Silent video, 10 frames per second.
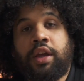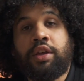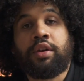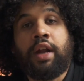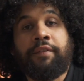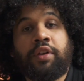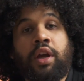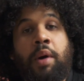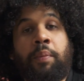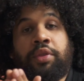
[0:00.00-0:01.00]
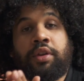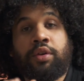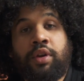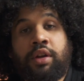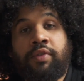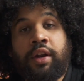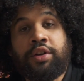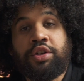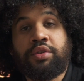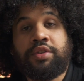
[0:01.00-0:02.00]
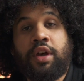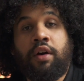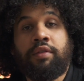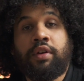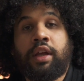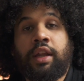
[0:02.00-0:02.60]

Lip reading: you're gonna have to come up with the creative energy yourself.